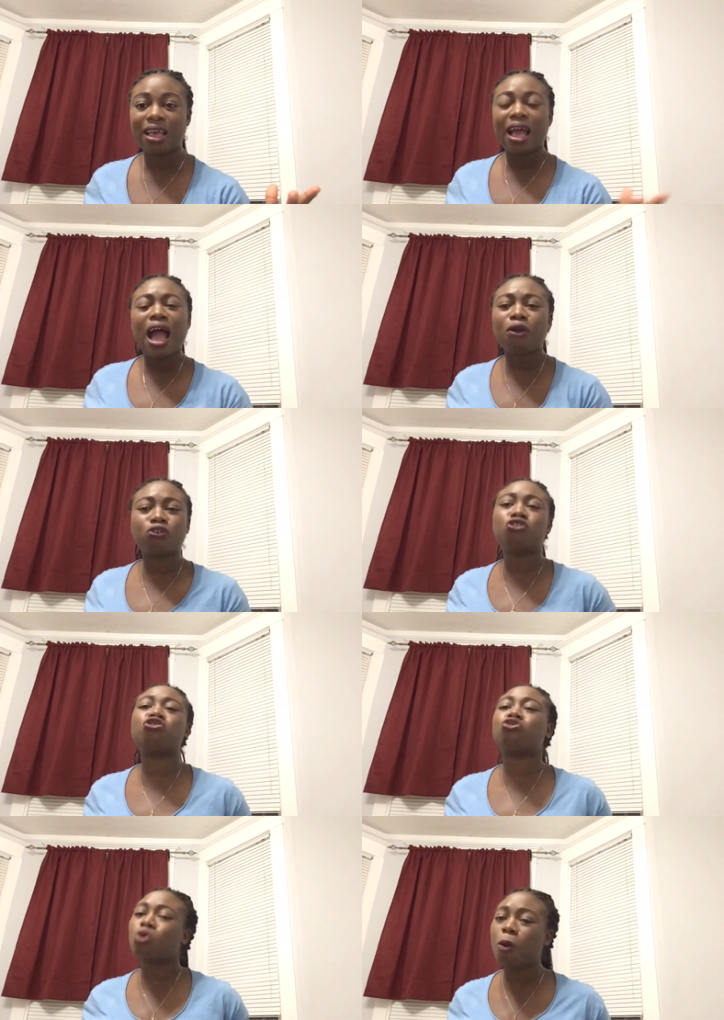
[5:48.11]
How could you
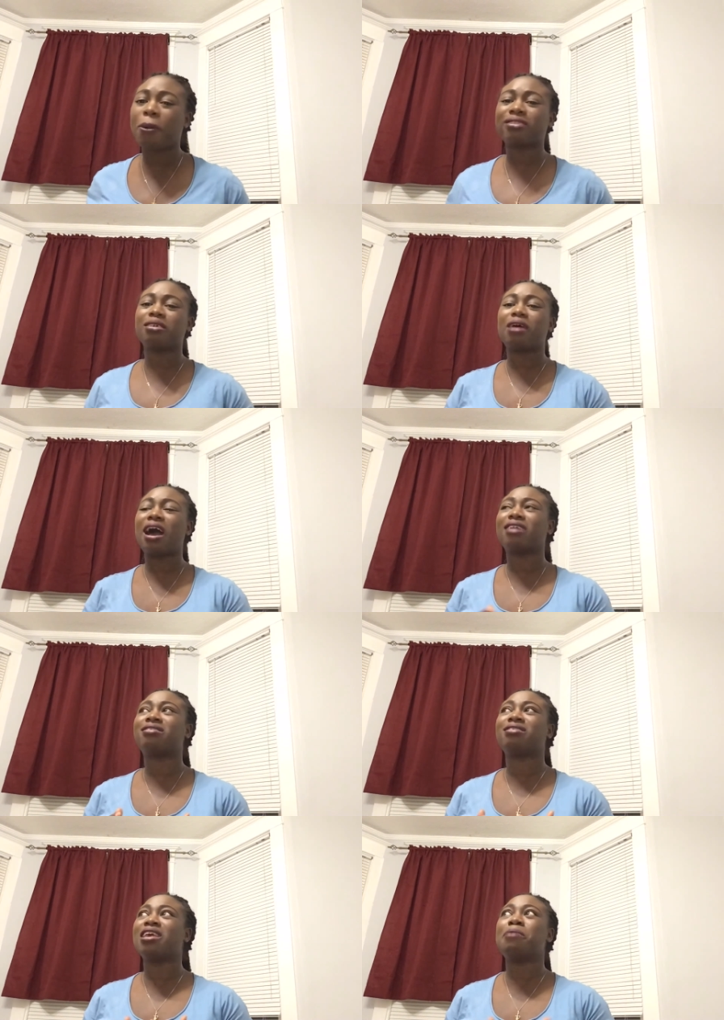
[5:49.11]
show up at
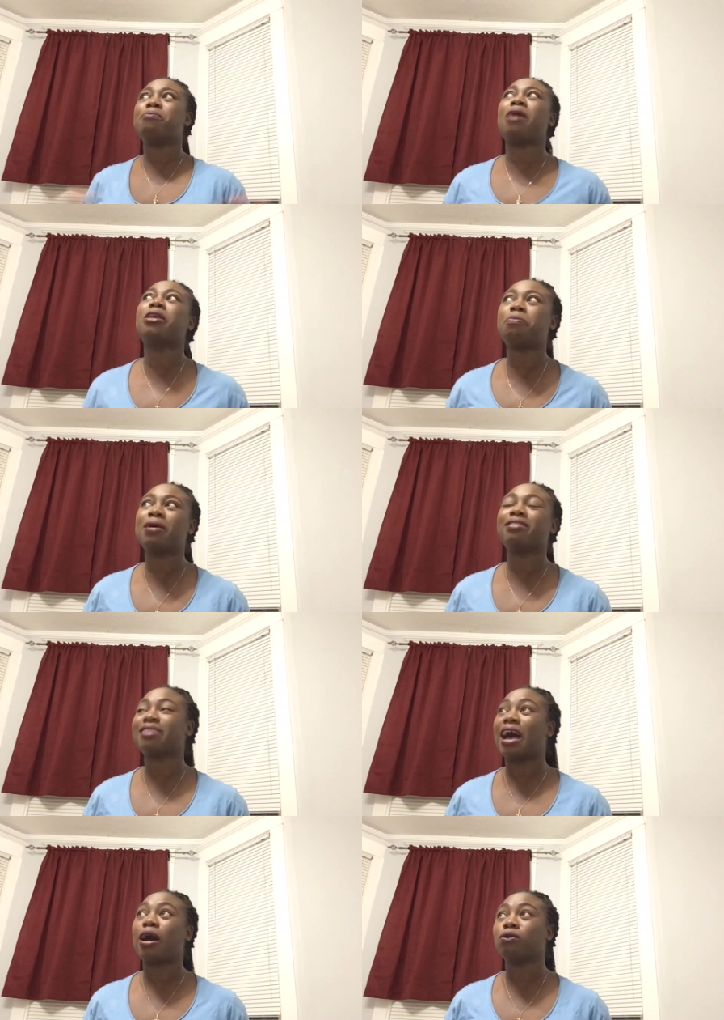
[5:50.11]
a married man's
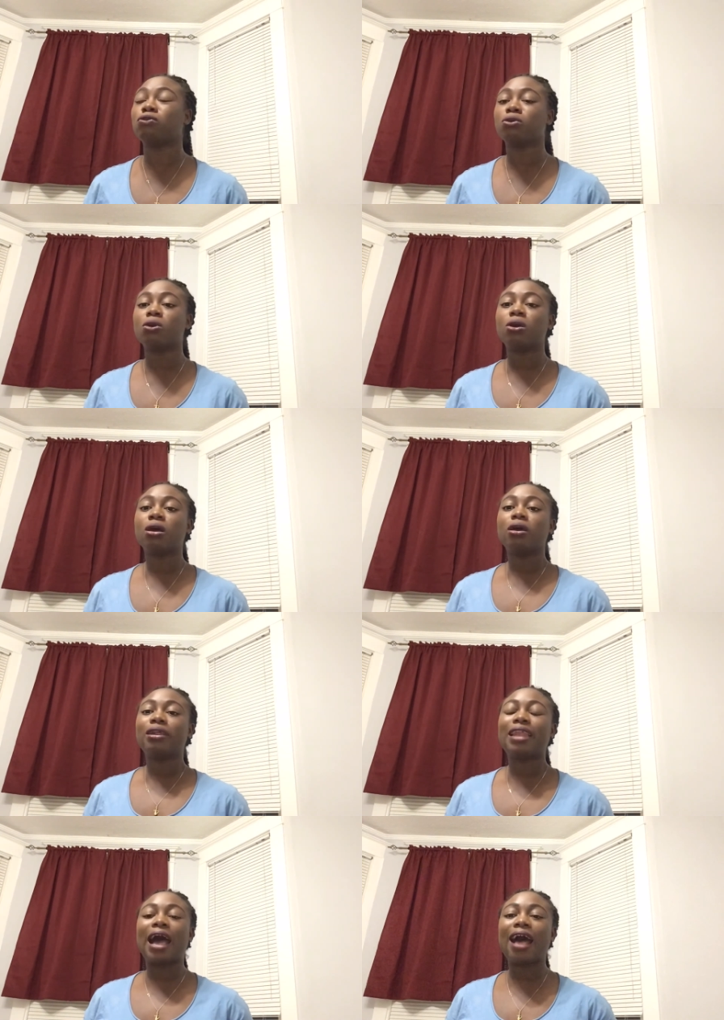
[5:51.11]
house
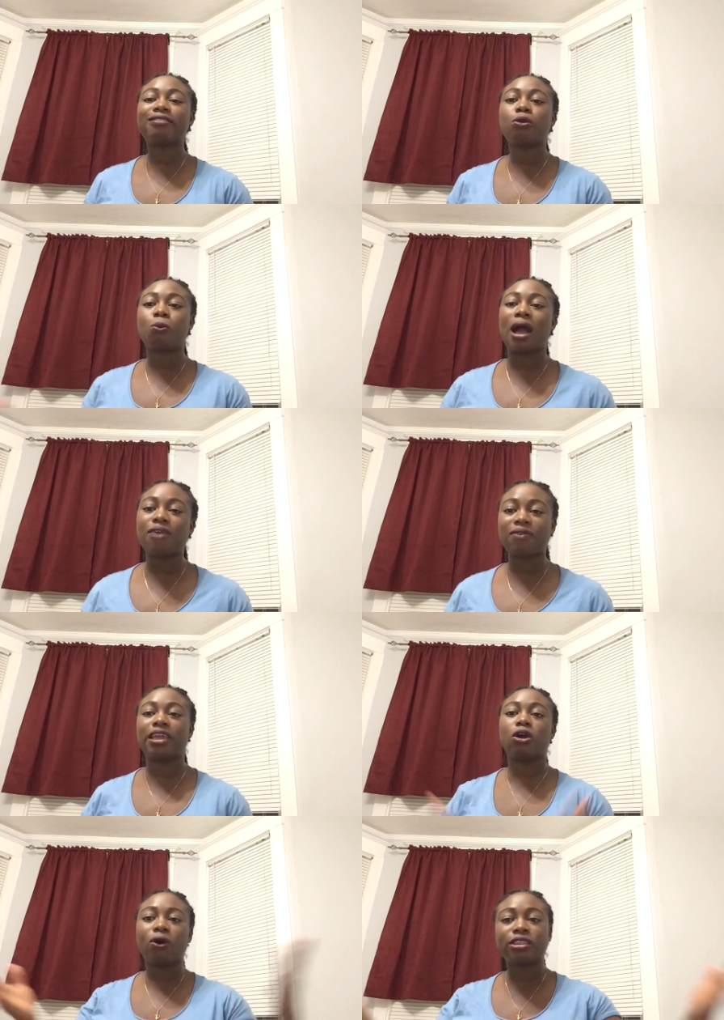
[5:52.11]
that has a wife
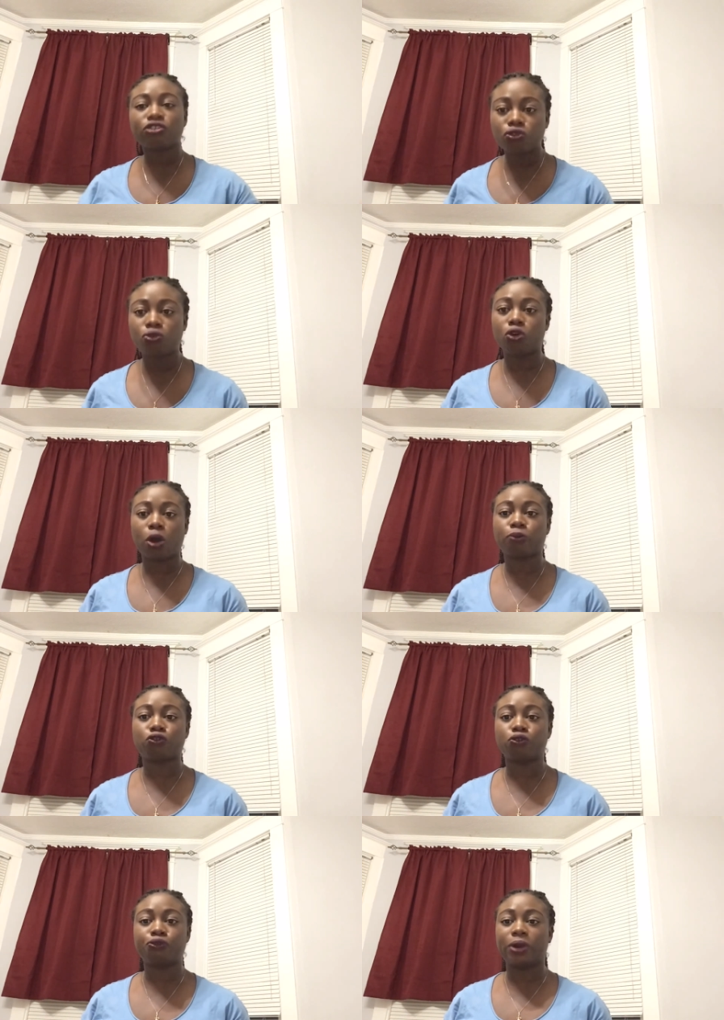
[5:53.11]
and other grown-up
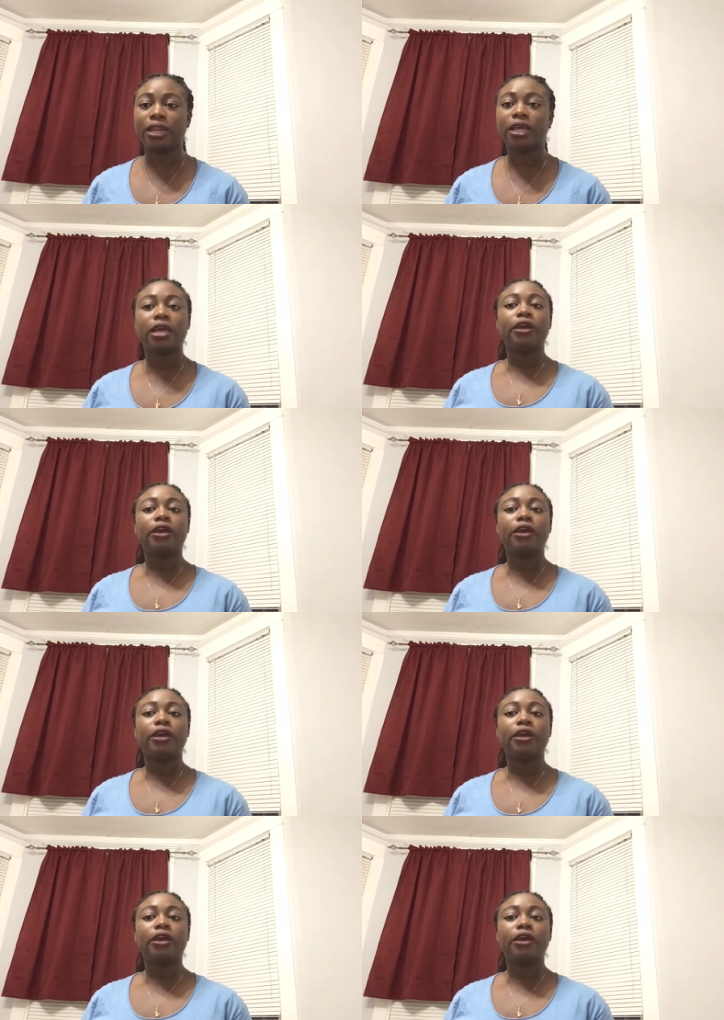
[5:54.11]
children?